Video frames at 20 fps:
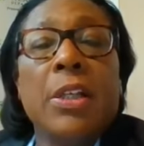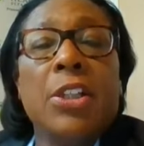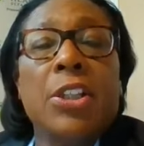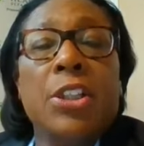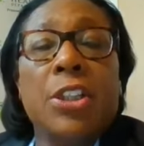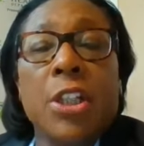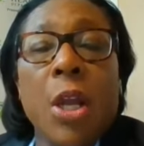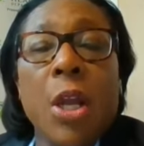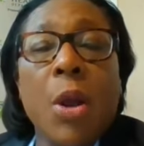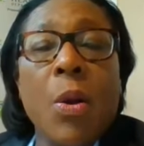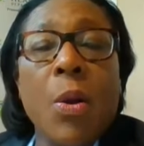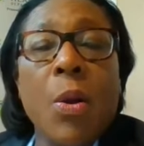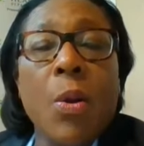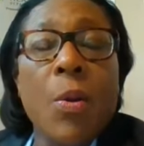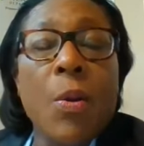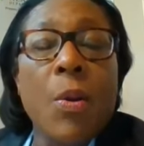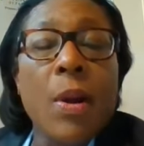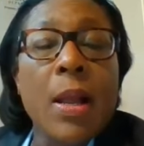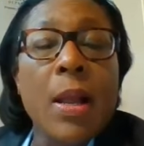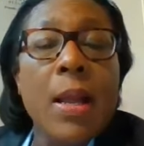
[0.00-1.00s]

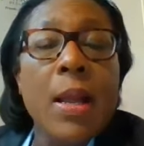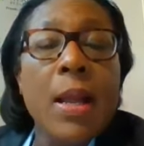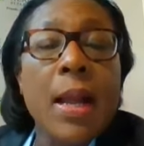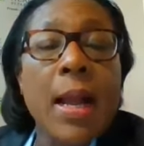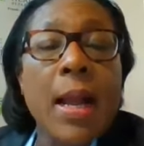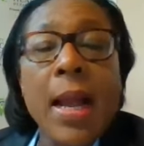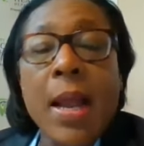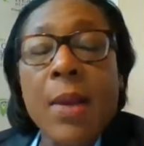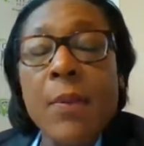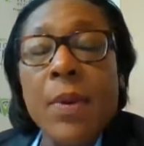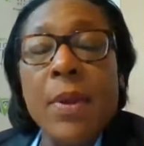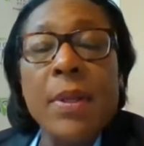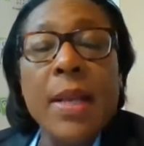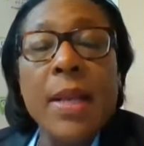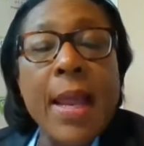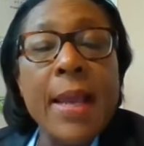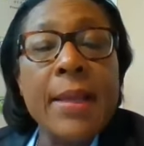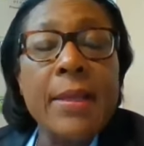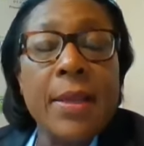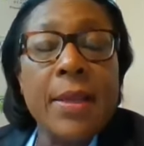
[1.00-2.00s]
So I would
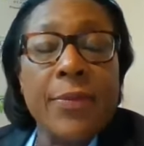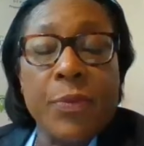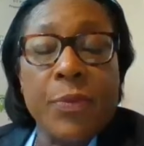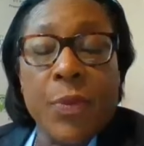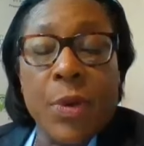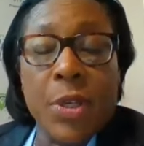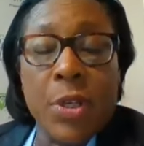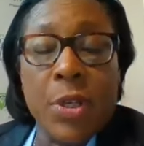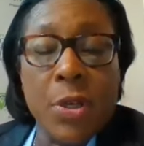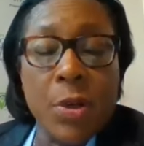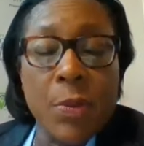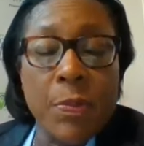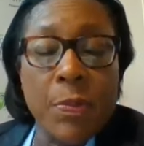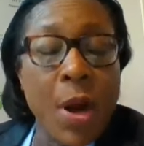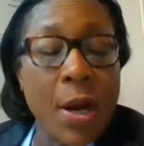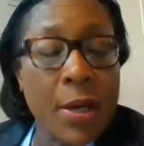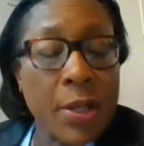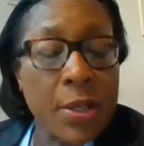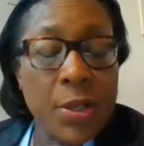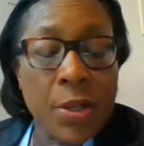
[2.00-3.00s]
like, if whether you're
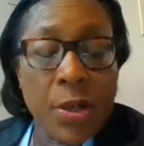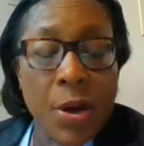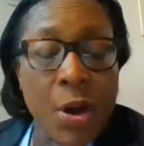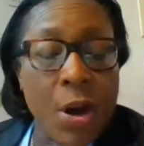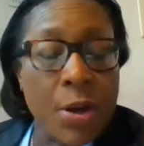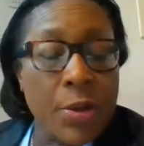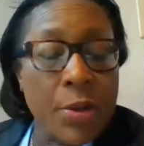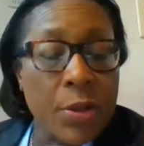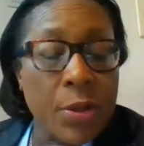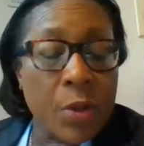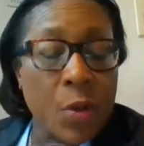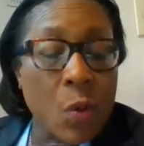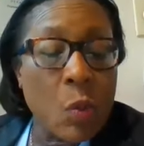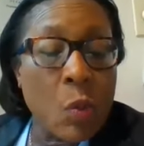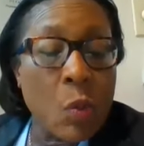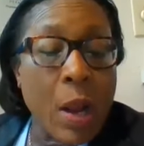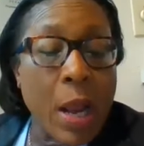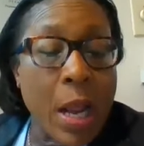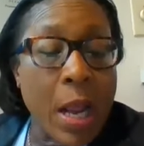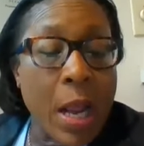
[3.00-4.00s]
parking your car in your
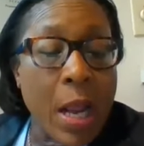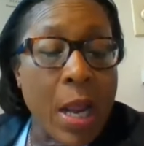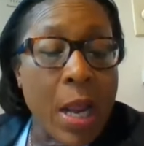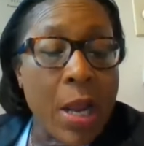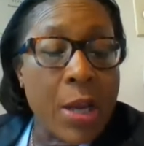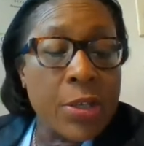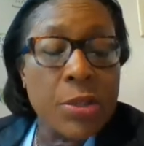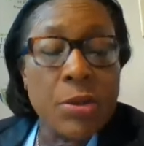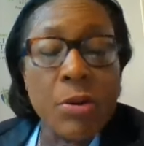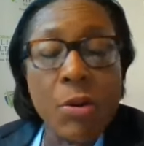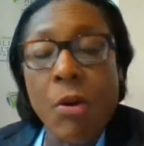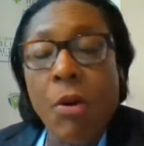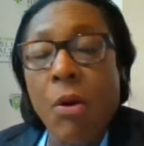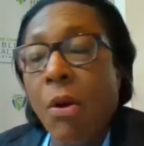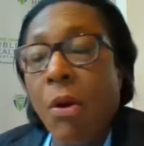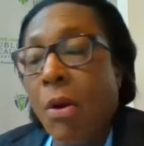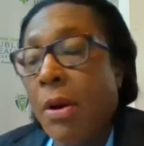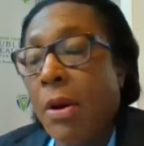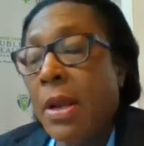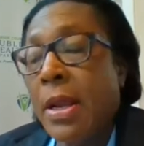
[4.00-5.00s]
garage
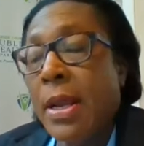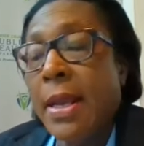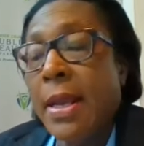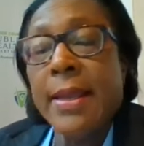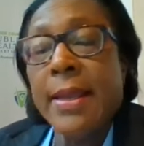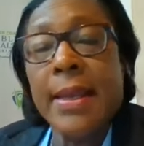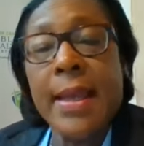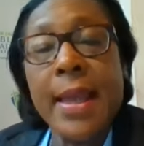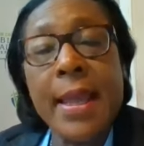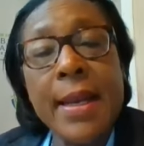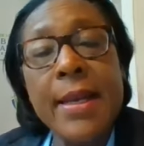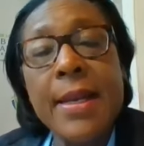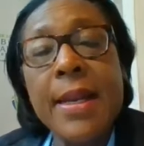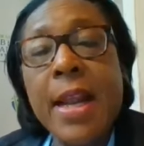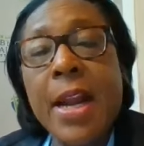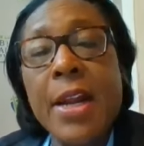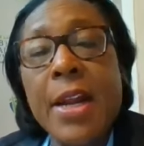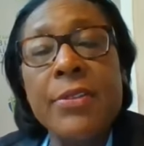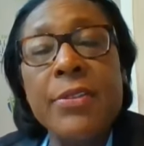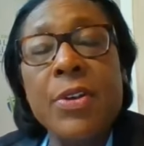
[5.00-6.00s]
or getting
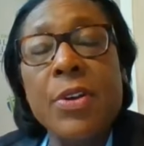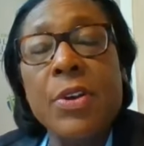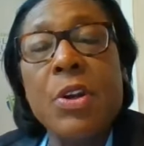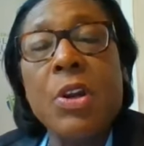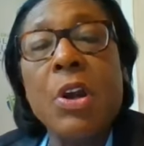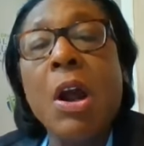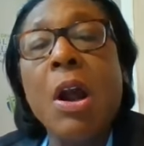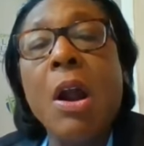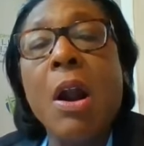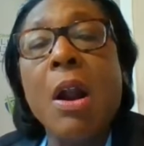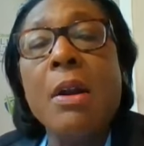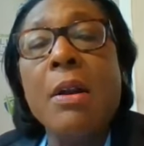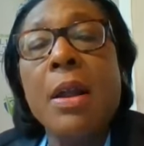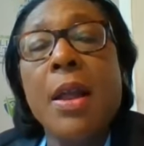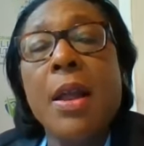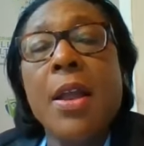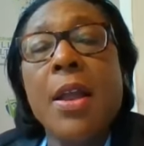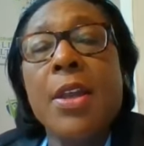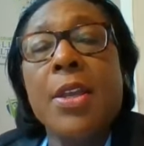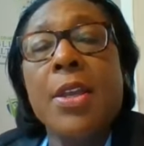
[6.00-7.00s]
out of your car,
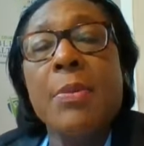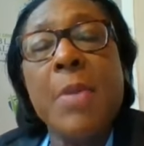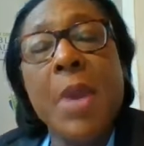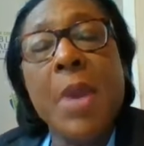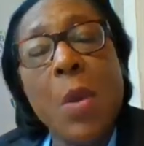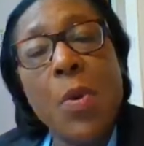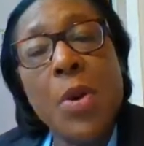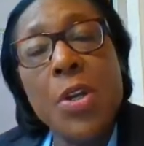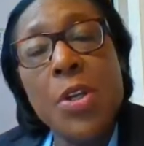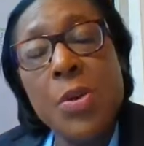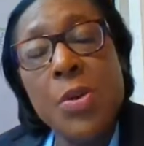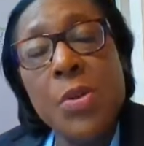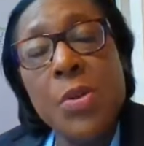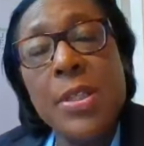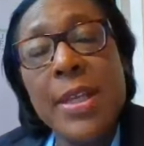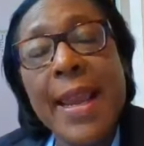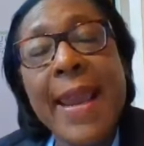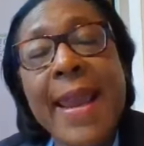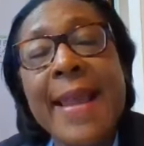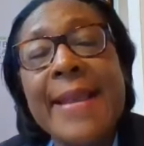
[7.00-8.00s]
you may want to
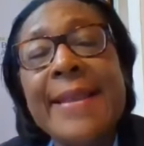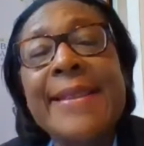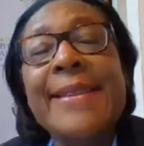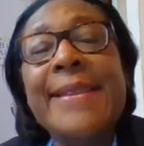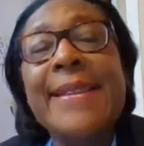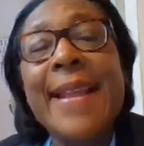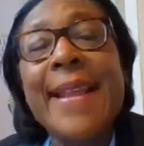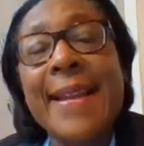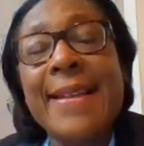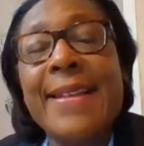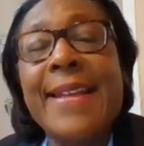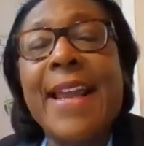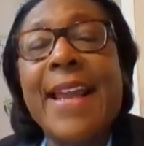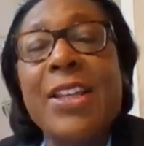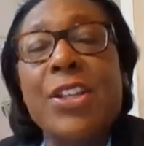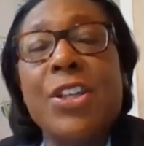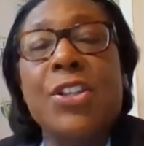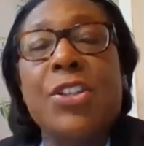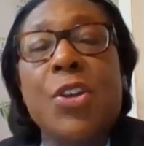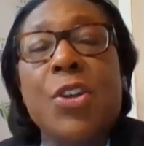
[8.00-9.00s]
use hand
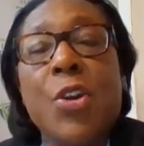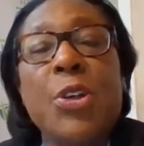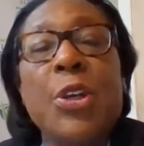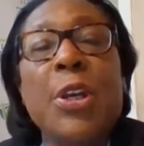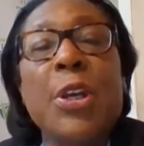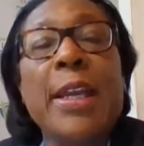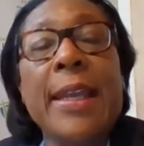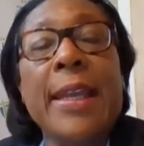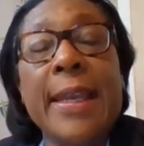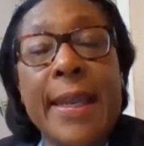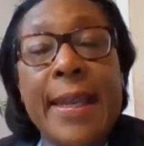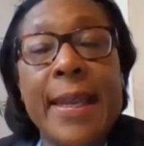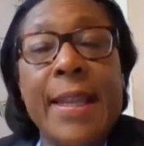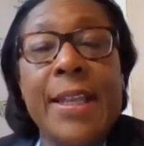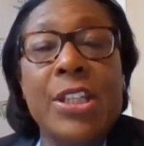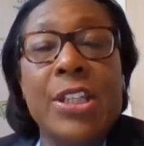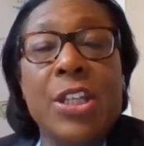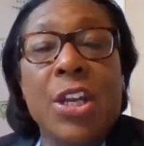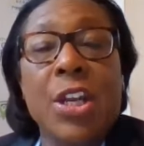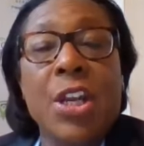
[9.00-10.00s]
sanitizers on your
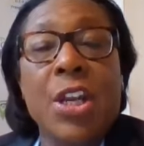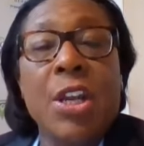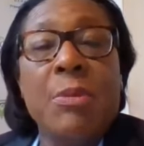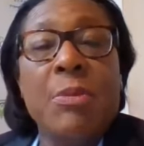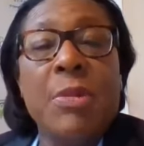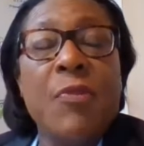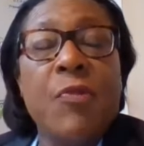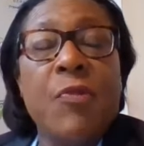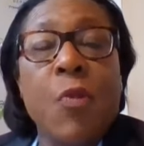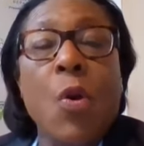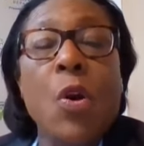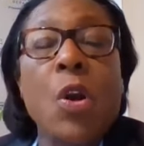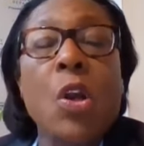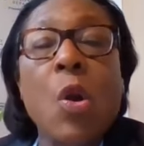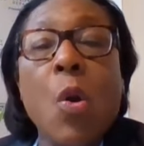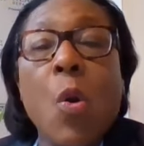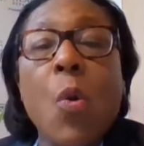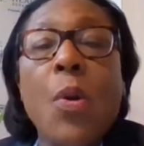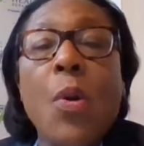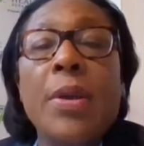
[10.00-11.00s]
hands before
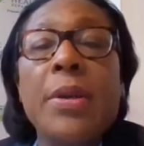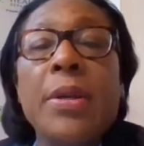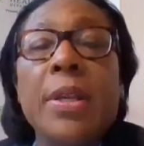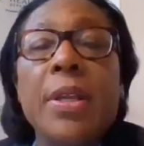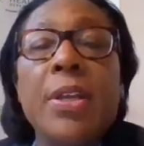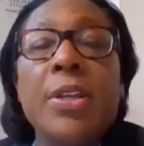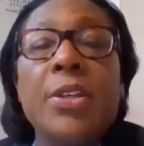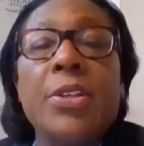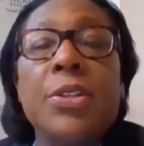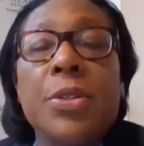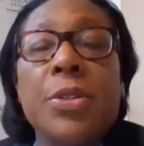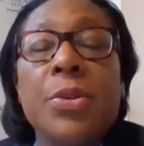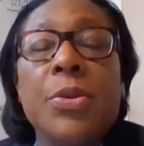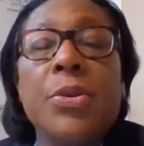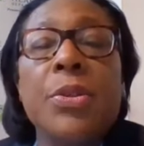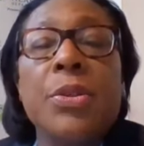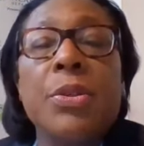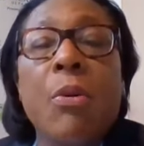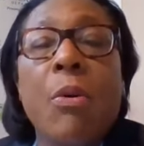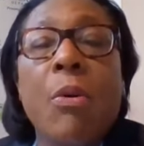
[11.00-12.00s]
going into
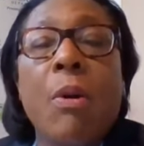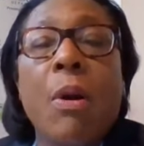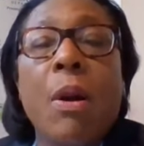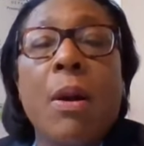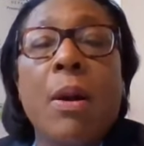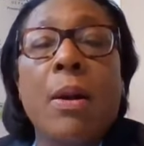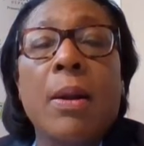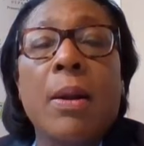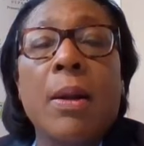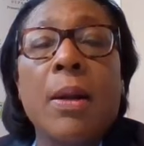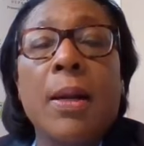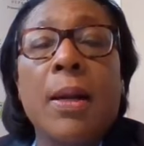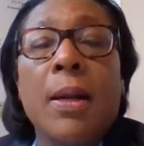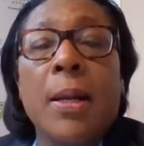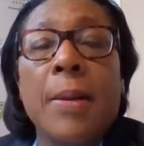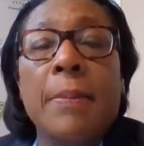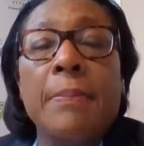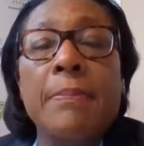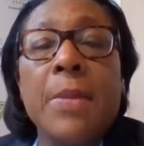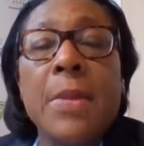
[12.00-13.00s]
your
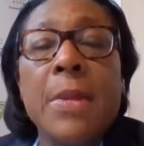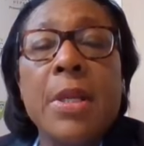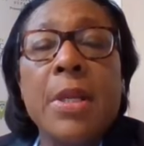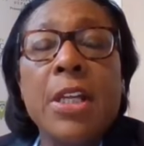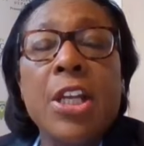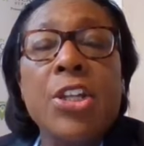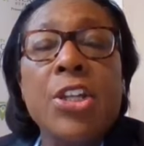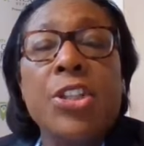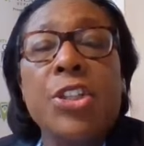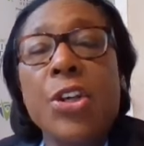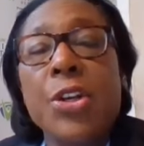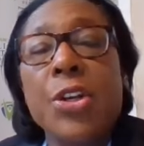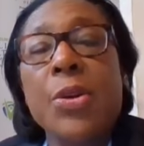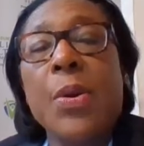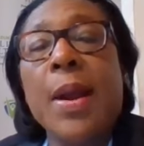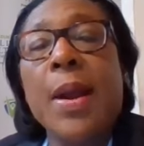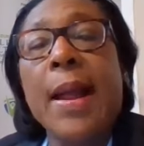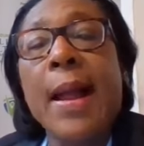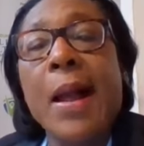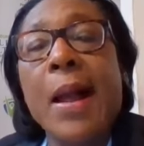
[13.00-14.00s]

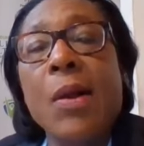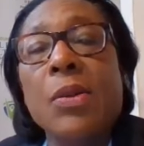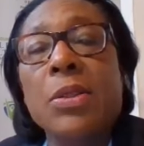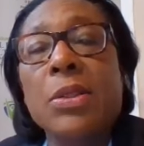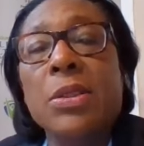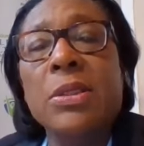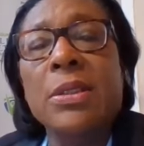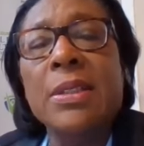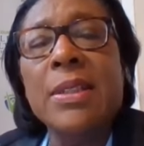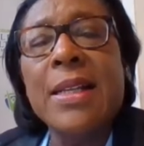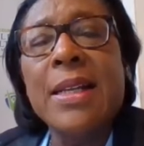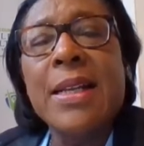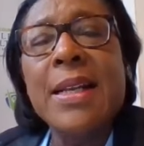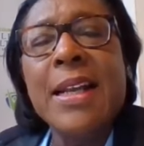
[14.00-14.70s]
house.